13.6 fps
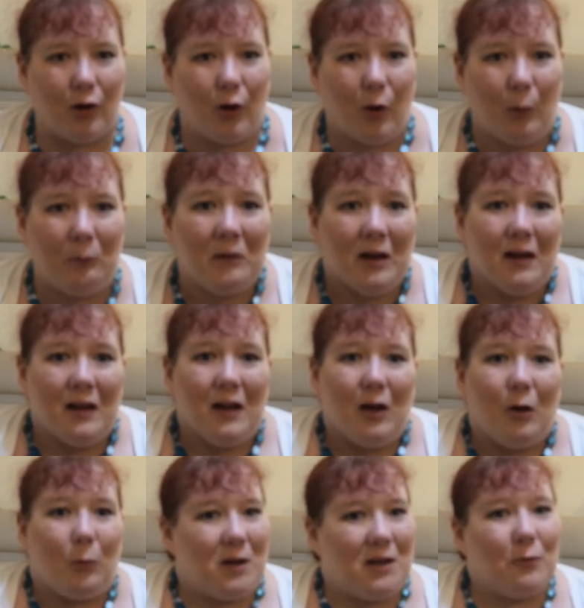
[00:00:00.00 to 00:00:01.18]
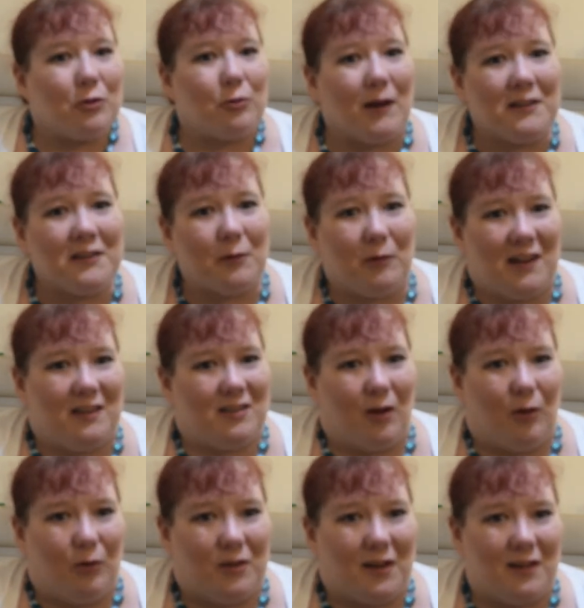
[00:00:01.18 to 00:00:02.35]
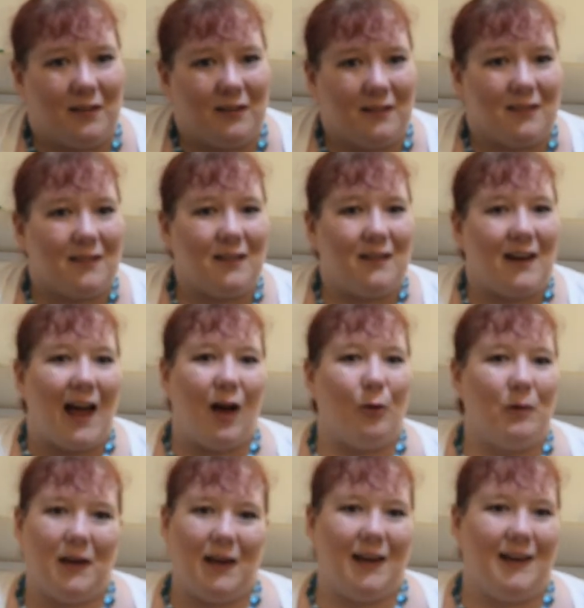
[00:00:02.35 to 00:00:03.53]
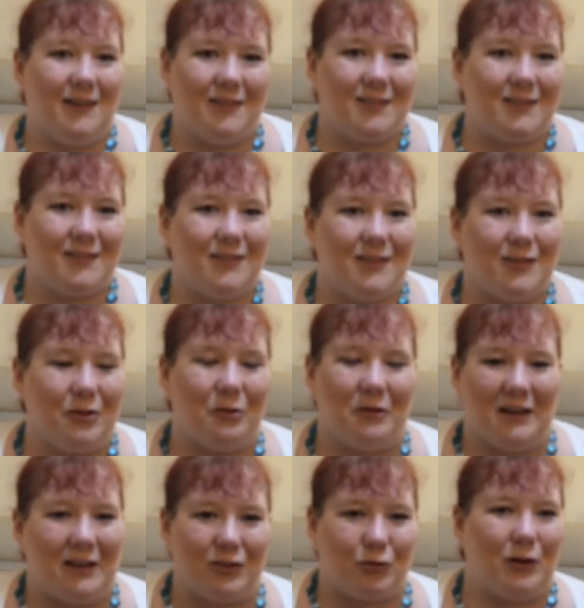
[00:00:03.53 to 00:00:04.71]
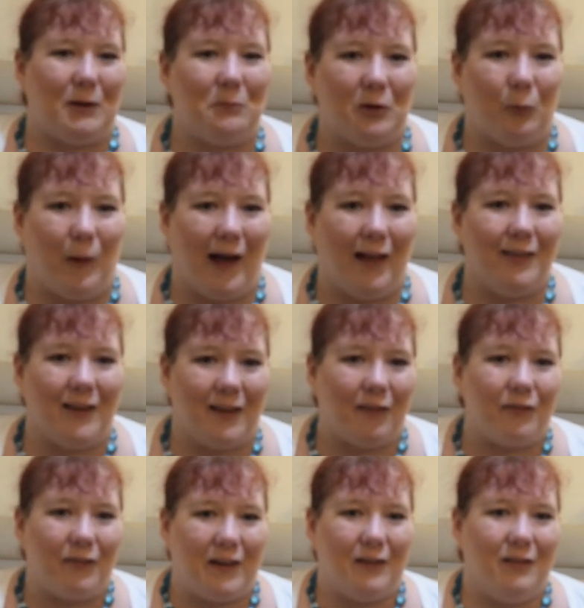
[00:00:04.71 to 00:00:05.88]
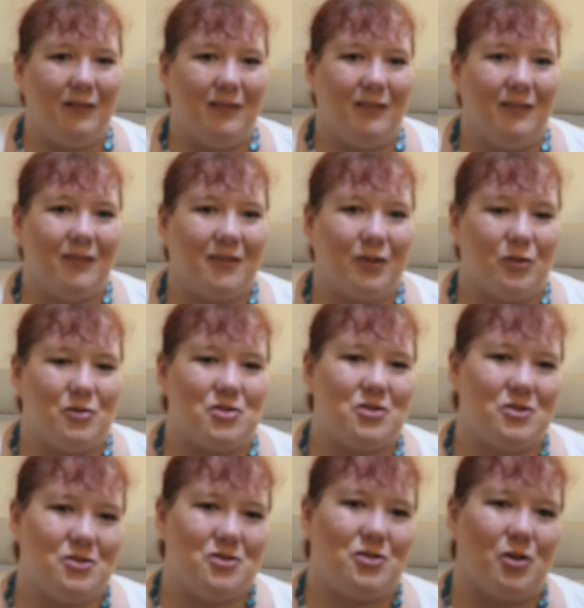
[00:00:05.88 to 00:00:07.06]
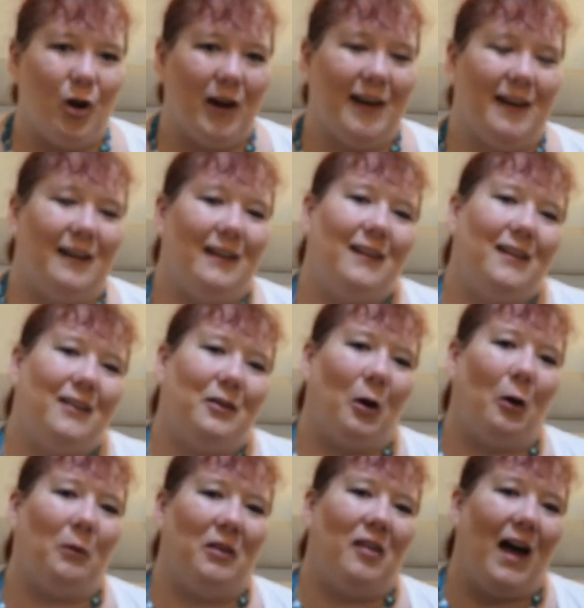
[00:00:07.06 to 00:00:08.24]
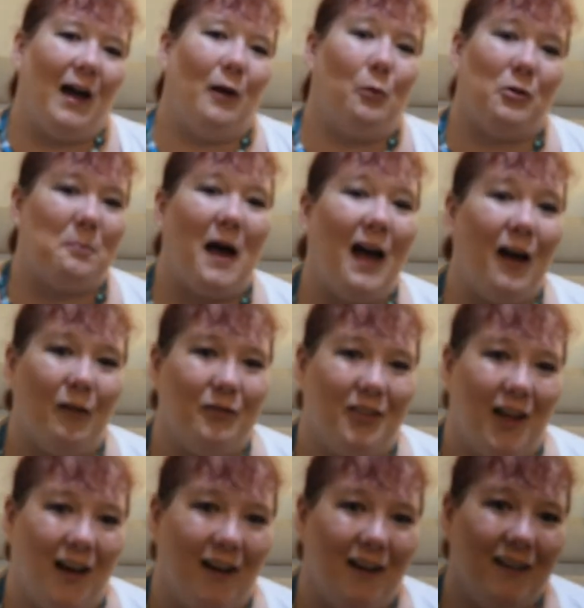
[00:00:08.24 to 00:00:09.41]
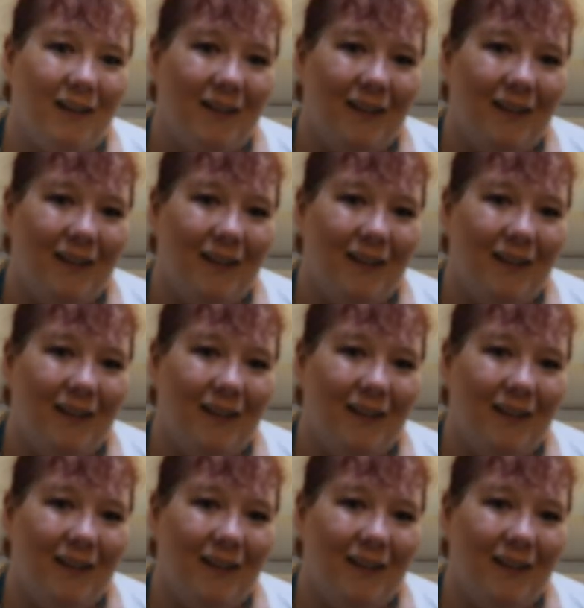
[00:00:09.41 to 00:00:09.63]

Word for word: home when he was 20 weeks old, and now he's doing extremely well, and I feel such joy knowing that I was part of that.